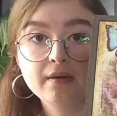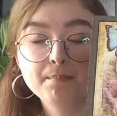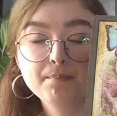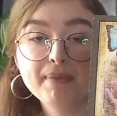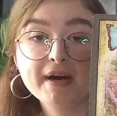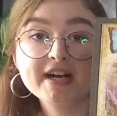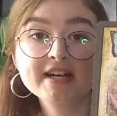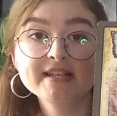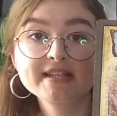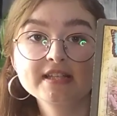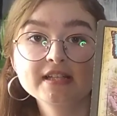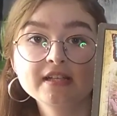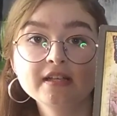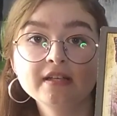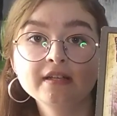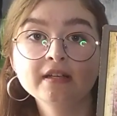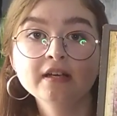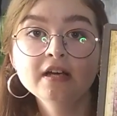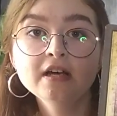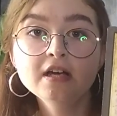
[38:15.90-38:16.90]

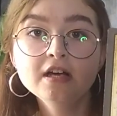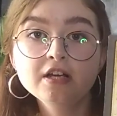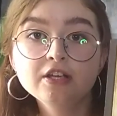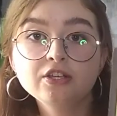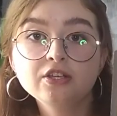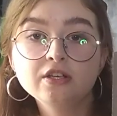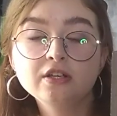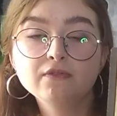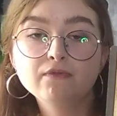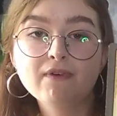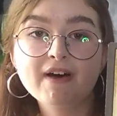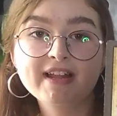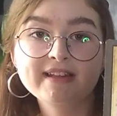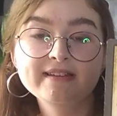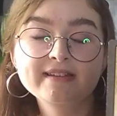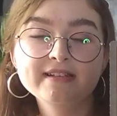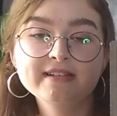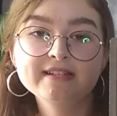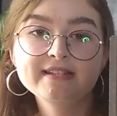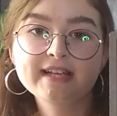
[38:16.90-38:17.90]
person
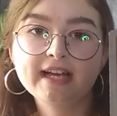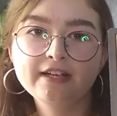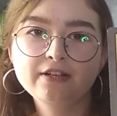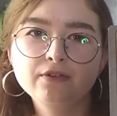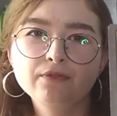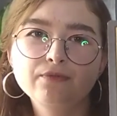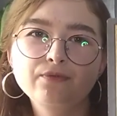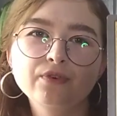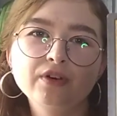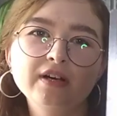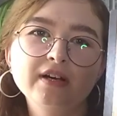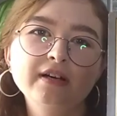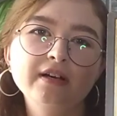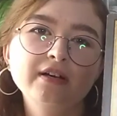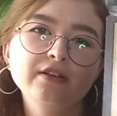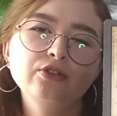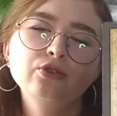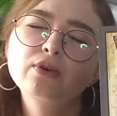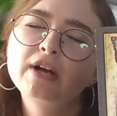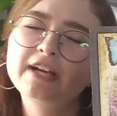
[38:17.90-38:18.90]
that is kind of
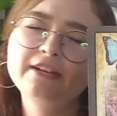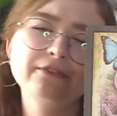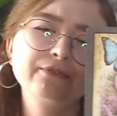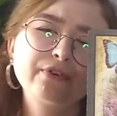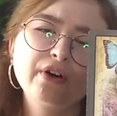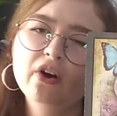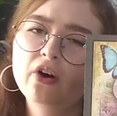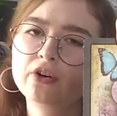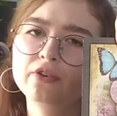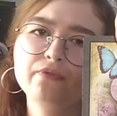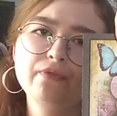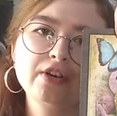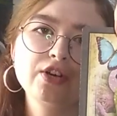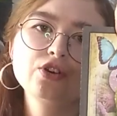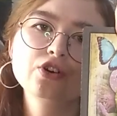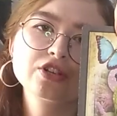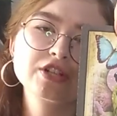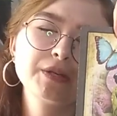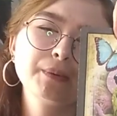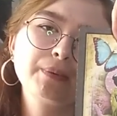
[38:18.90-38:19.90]
you kind of heard the
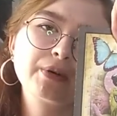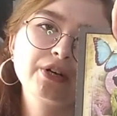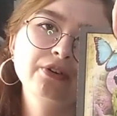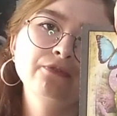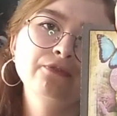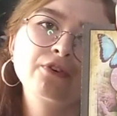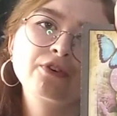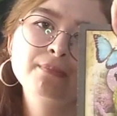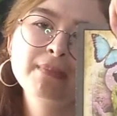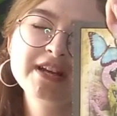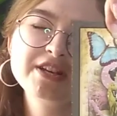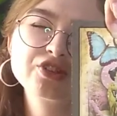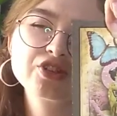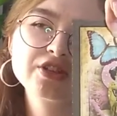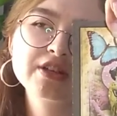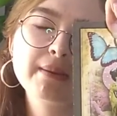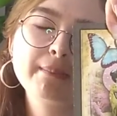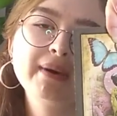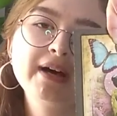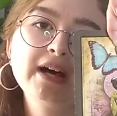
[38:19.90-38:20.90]
gossip or
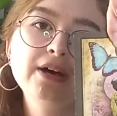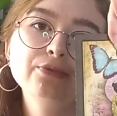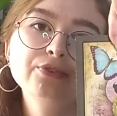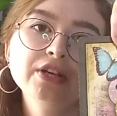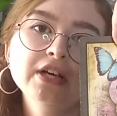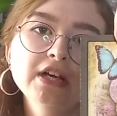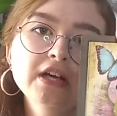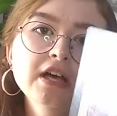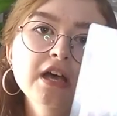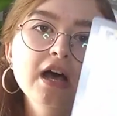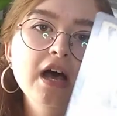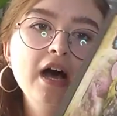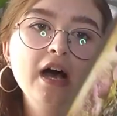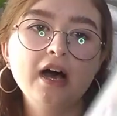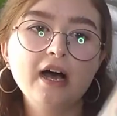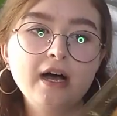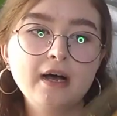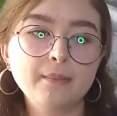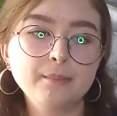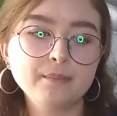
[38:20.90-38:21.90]
information about,
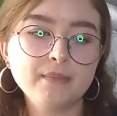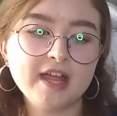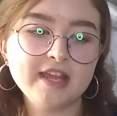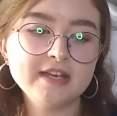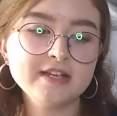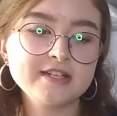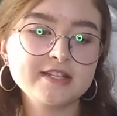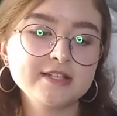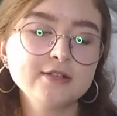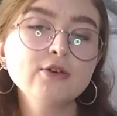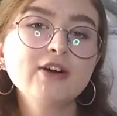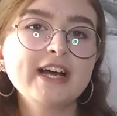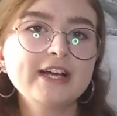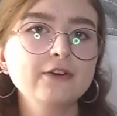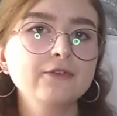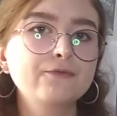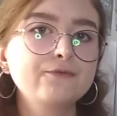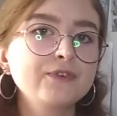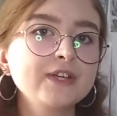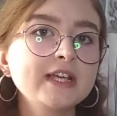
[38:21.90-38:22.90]
and it's you
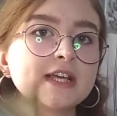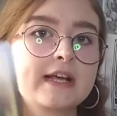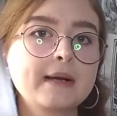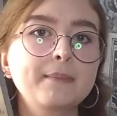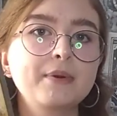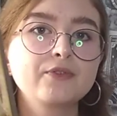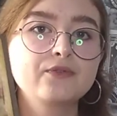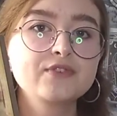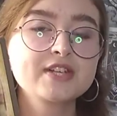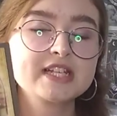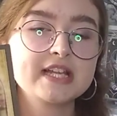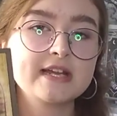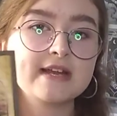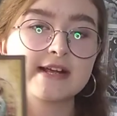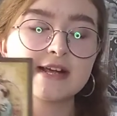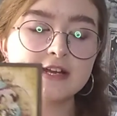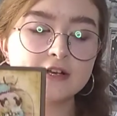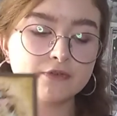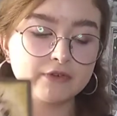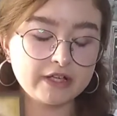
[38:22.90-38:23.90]
kind of thinking about this. And I
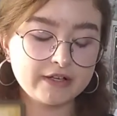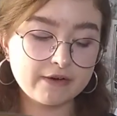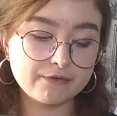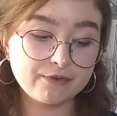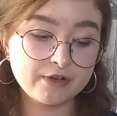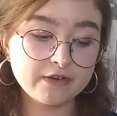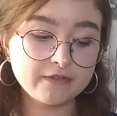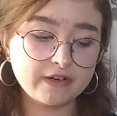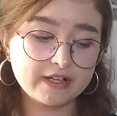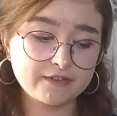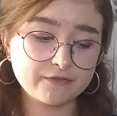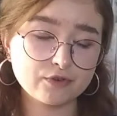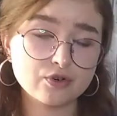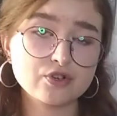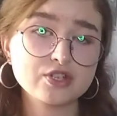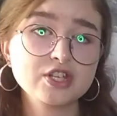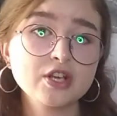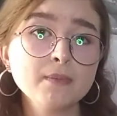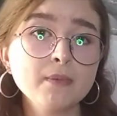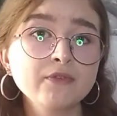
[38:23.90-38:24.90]
kind of get a feeling that for
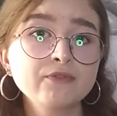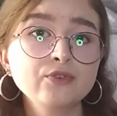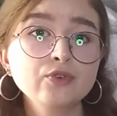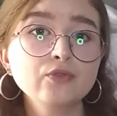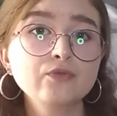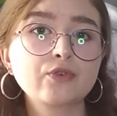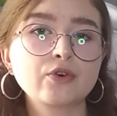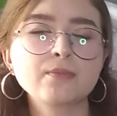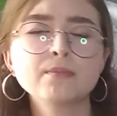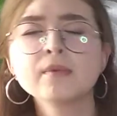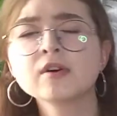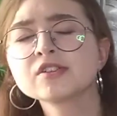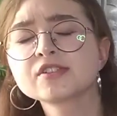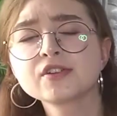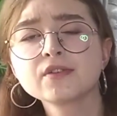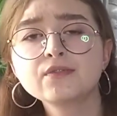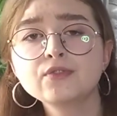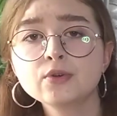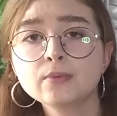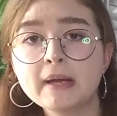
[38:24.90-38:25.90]
some of you, for
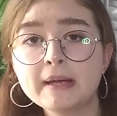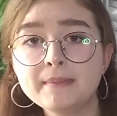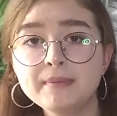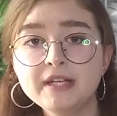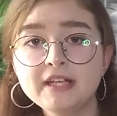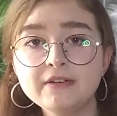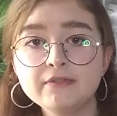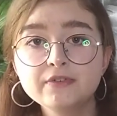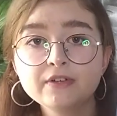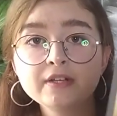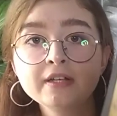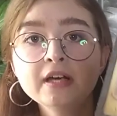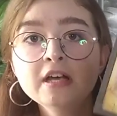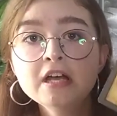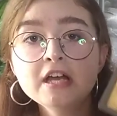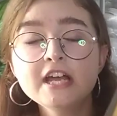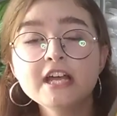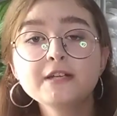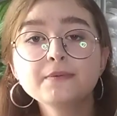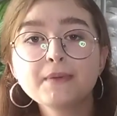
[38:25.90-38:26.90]
most of you, maybe even
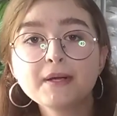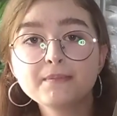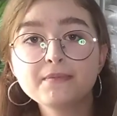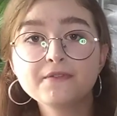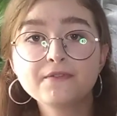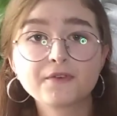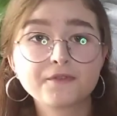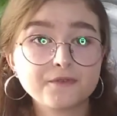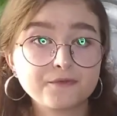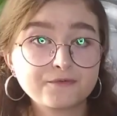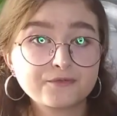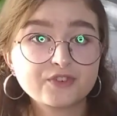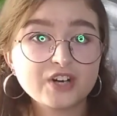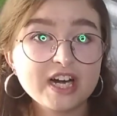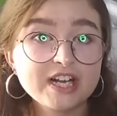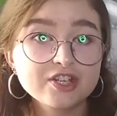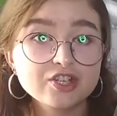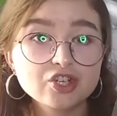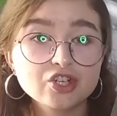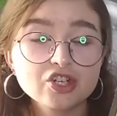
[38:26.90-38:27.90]
it might be for
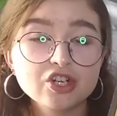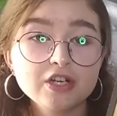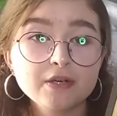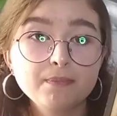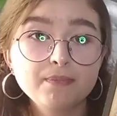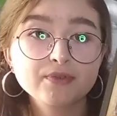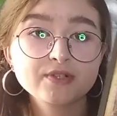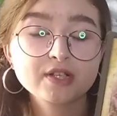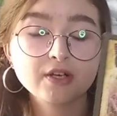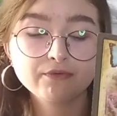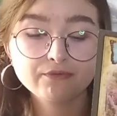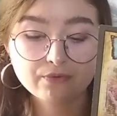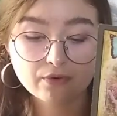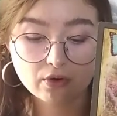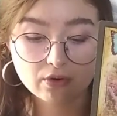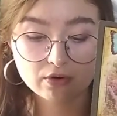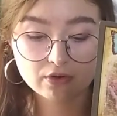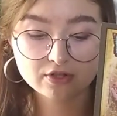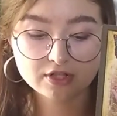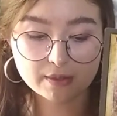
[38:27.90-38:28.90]
friendship,
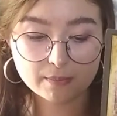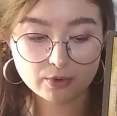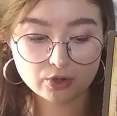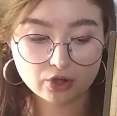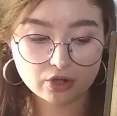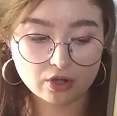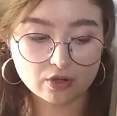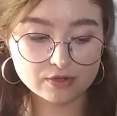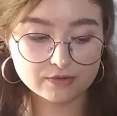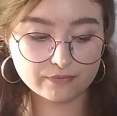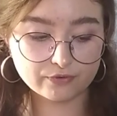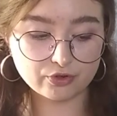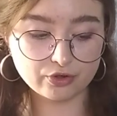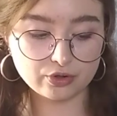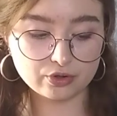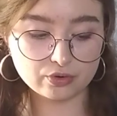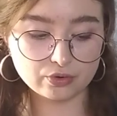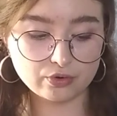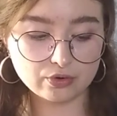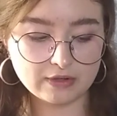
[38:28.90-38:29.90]
someone close
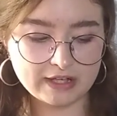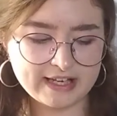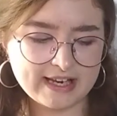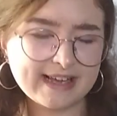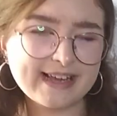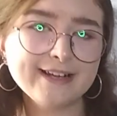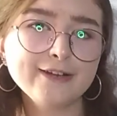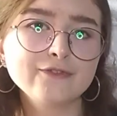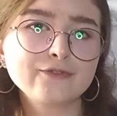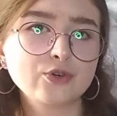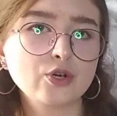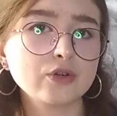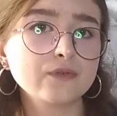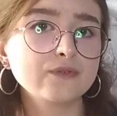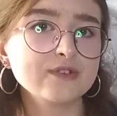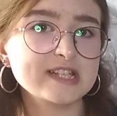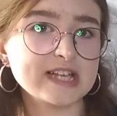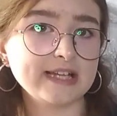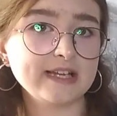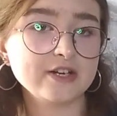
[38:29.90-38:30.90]
to you, and I kind of got
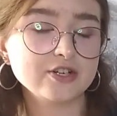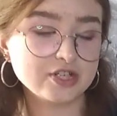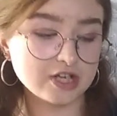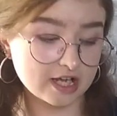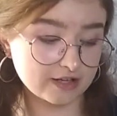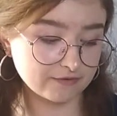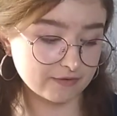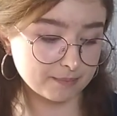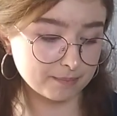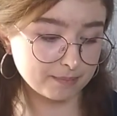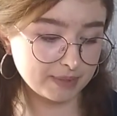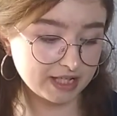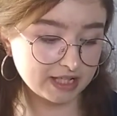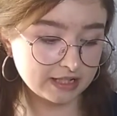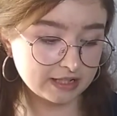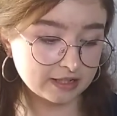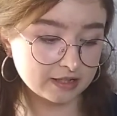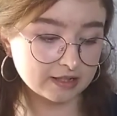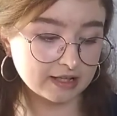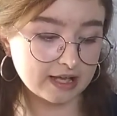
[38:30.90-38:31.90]
this energy at the
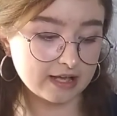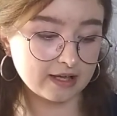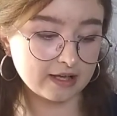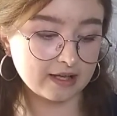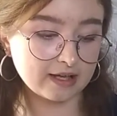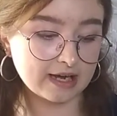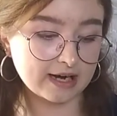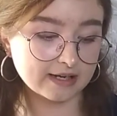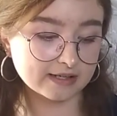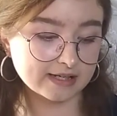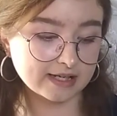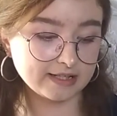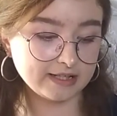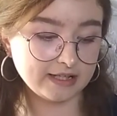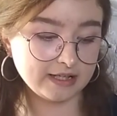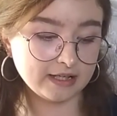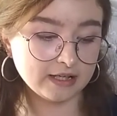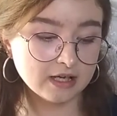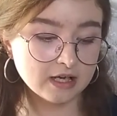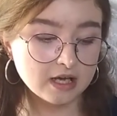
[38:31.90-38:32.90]
beginning
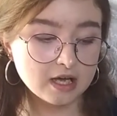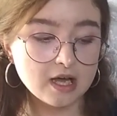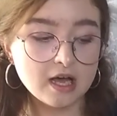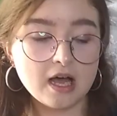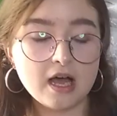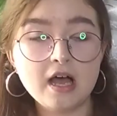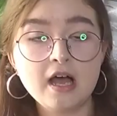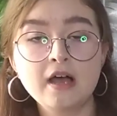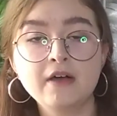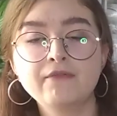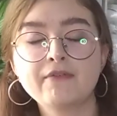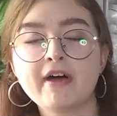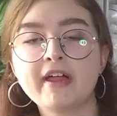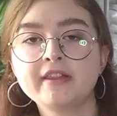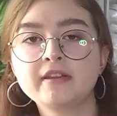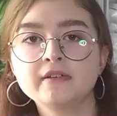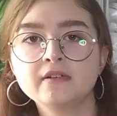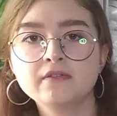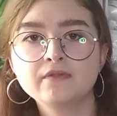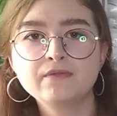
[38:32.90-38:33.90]
already,
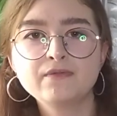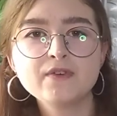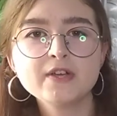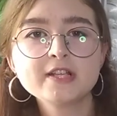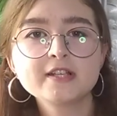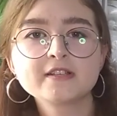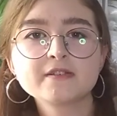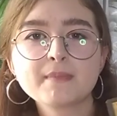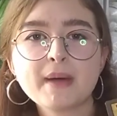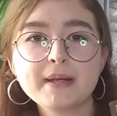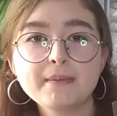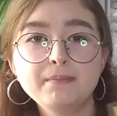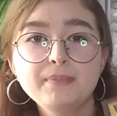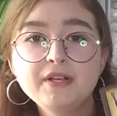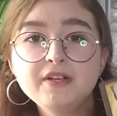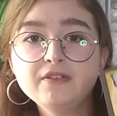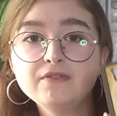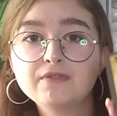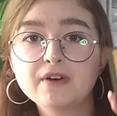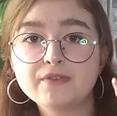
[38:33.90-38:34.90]
that this might
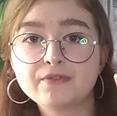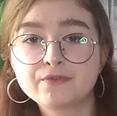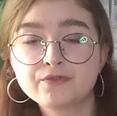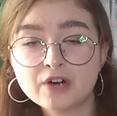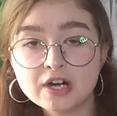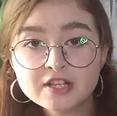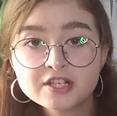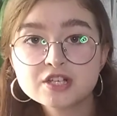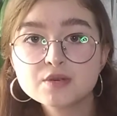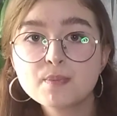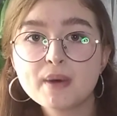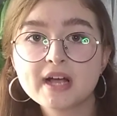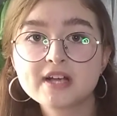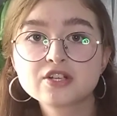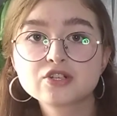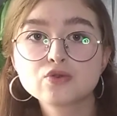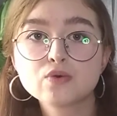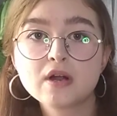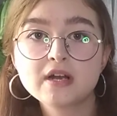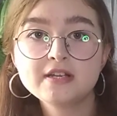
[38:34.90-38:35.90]
be the friendship,
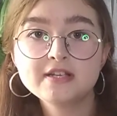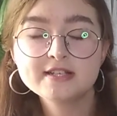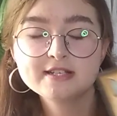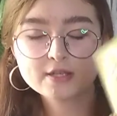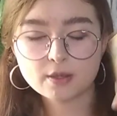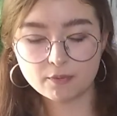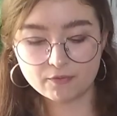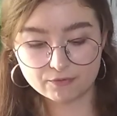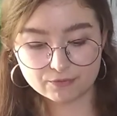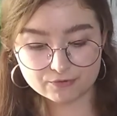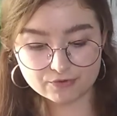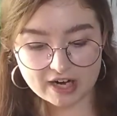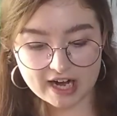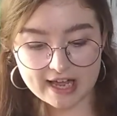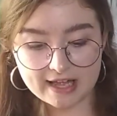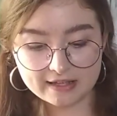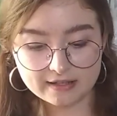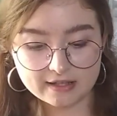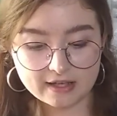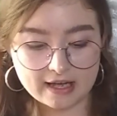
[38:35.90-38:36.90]
actually some
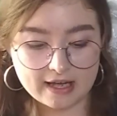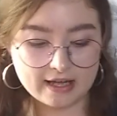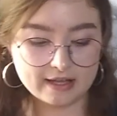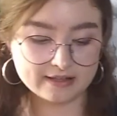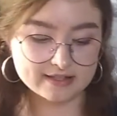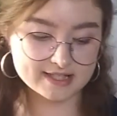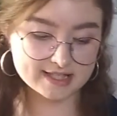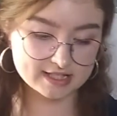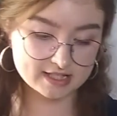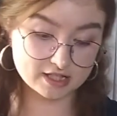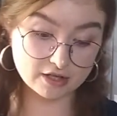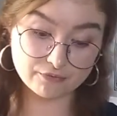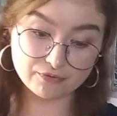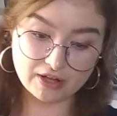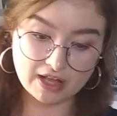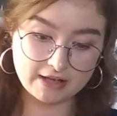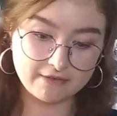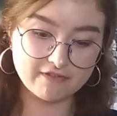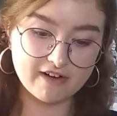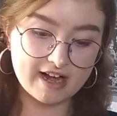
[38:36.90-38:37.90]
friend and stuff
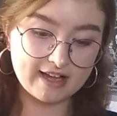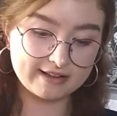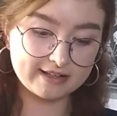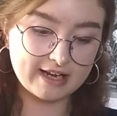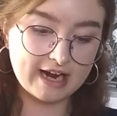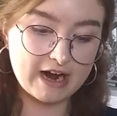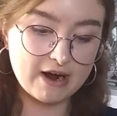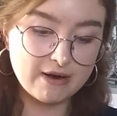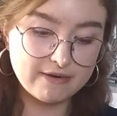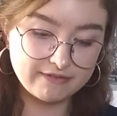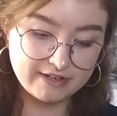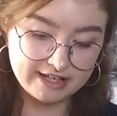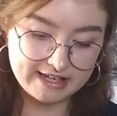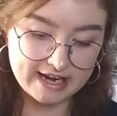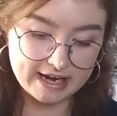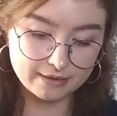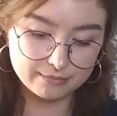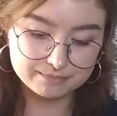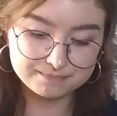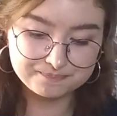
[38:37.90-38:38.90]
like that. However,
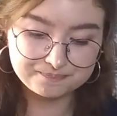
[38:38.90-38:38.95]
yeah,